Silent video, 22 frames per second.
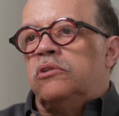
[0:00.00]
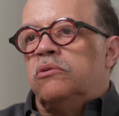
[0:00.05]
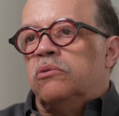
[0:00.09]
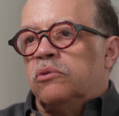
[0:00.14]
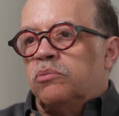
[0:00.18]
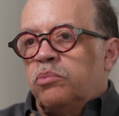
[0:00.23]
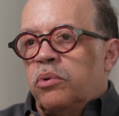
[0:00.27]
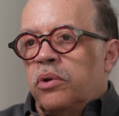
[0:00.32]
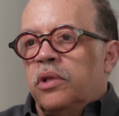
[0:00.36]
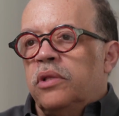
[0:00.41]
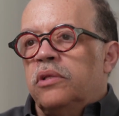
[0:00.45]
she was
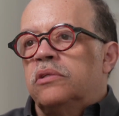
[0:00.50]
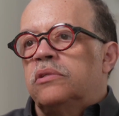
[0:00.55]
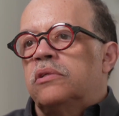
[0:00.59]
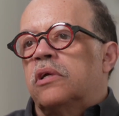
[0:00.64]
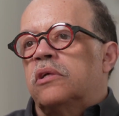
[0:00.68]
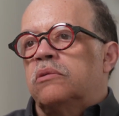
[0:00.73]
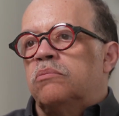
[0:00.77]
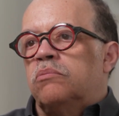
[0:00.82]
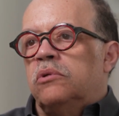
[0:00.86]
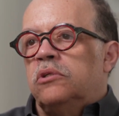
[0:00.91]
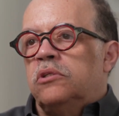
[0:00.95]
putting this
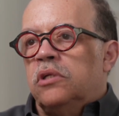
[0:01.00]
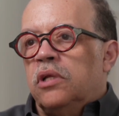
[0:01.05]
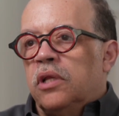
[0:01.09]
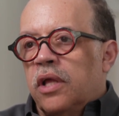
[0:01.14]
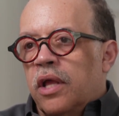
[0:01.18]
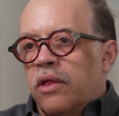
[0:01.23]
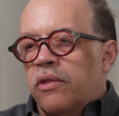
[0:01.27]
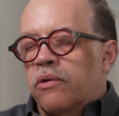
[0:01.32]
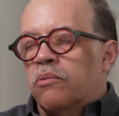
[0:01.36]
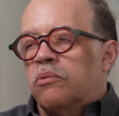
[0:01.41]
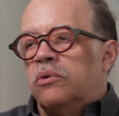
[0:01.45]
exhibition
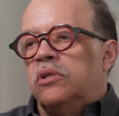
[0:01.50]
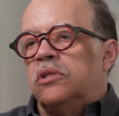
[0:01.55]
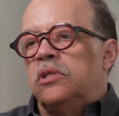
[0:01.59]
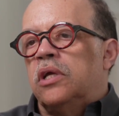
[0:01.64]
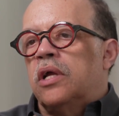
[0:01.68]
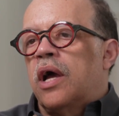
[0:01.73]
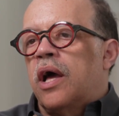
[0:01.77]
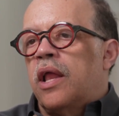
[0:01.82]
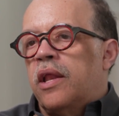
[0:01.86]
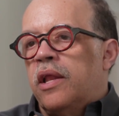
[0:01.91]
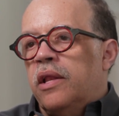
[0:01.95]
together, when she
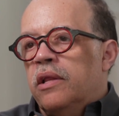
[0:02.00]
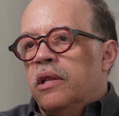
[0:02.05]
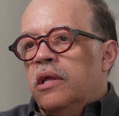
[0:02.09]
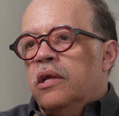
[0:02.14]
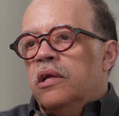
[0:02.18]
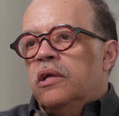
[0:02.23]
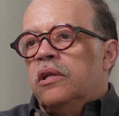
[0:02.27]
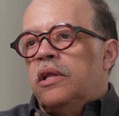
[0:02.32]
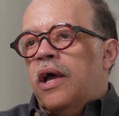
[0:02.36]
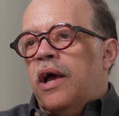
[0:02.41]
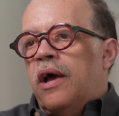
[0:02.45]
got it
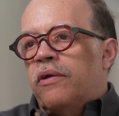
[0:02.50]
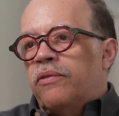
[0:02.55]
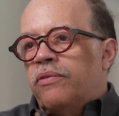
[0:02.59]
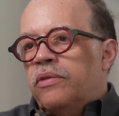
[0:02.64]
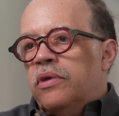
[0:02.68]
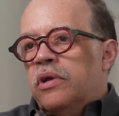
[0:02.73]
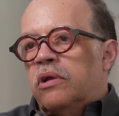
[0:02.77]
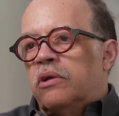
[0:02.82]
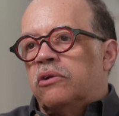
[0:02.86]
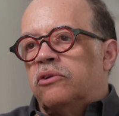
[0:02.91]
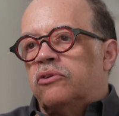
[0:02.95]
out
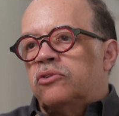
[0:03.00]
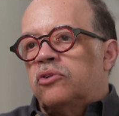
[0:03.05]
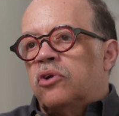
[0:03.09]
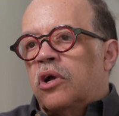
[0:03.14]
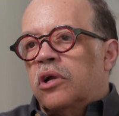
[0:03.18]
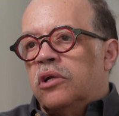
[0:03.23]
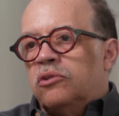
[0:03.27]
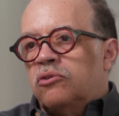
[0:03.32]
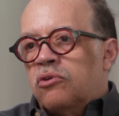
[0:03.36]
there to start